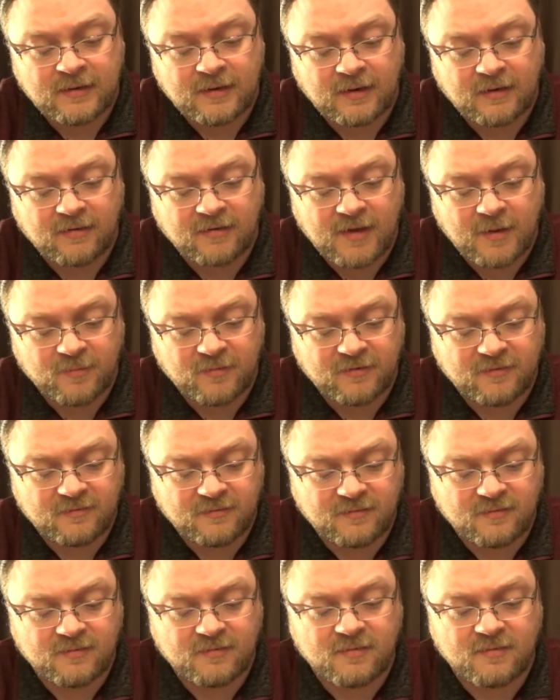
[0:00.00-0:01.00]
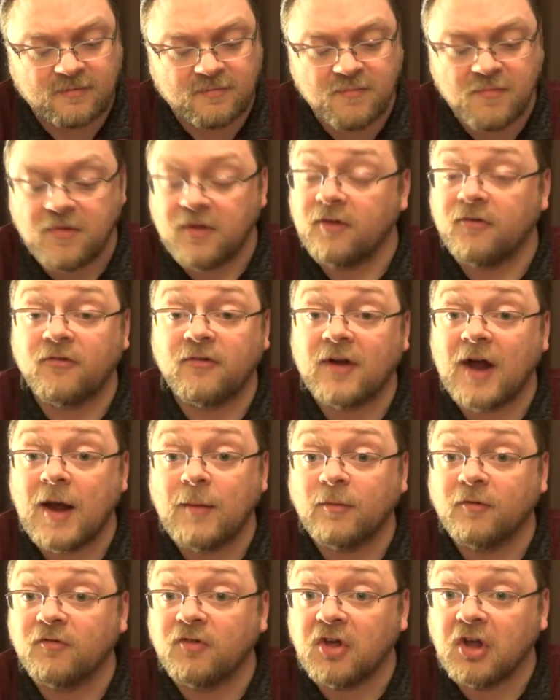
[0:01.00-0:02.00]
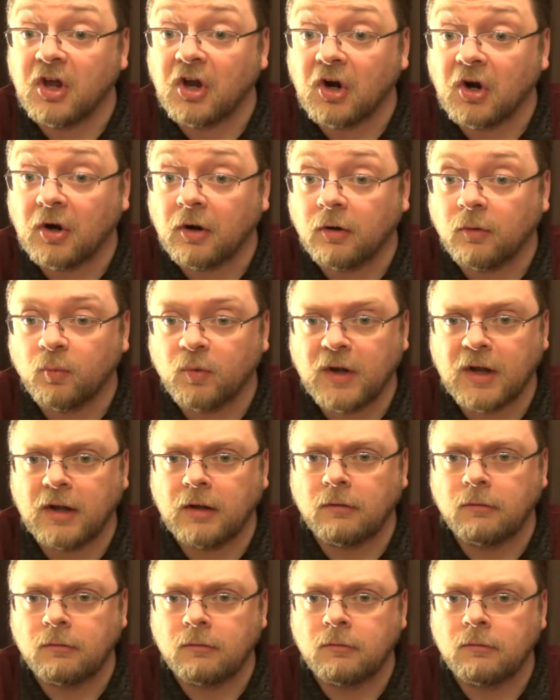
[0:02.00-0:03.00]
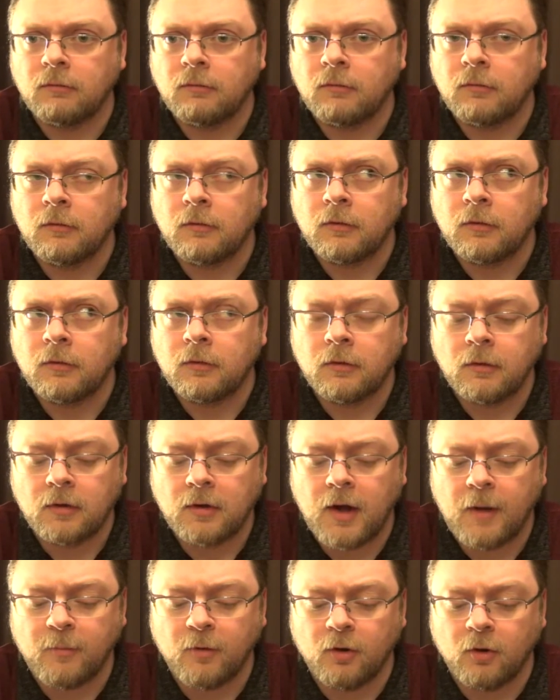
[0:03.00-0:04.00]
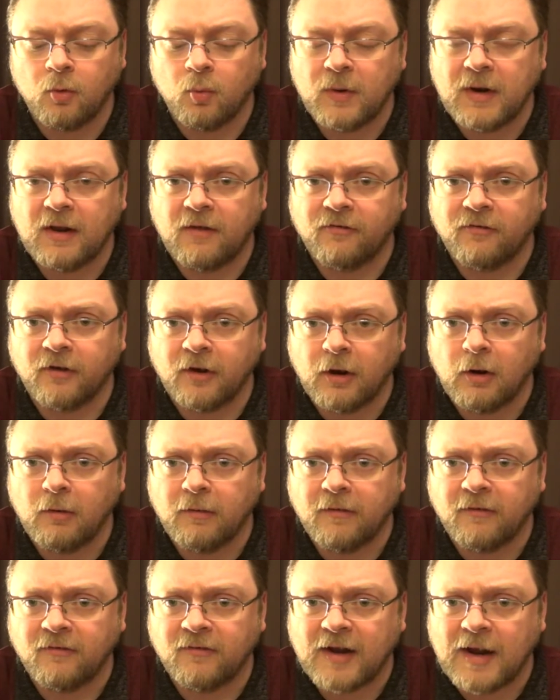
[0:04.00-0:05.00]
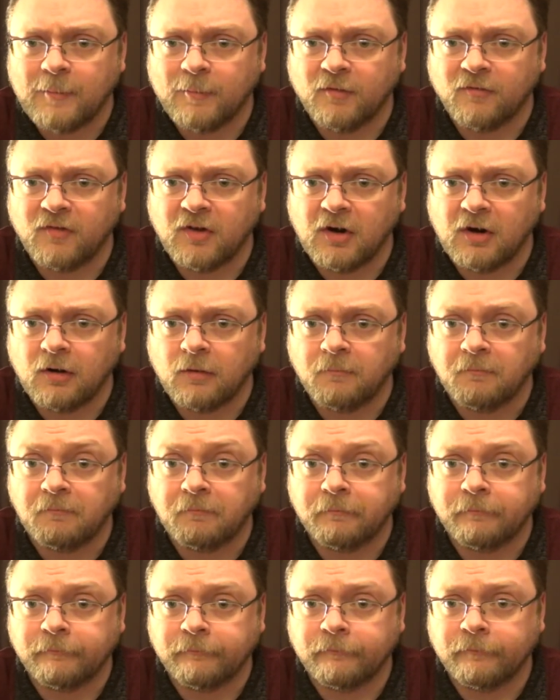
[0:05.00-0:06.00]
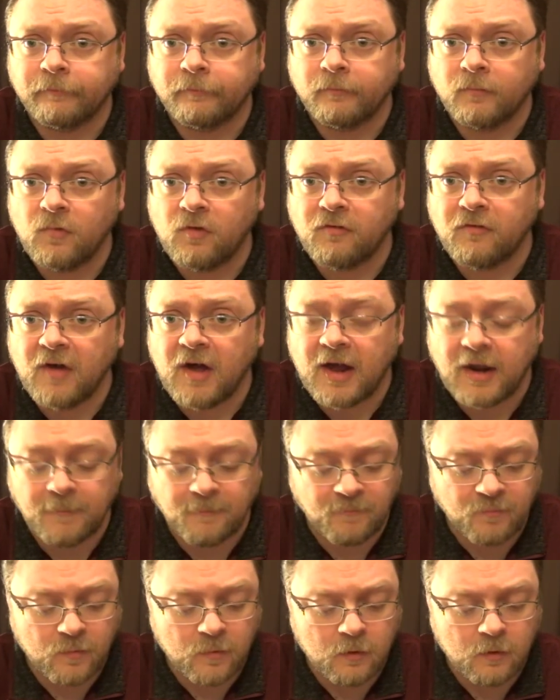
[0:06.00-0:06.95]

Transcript: Except this time of year. Well, a couple of weeks ago this time of year. It's fine.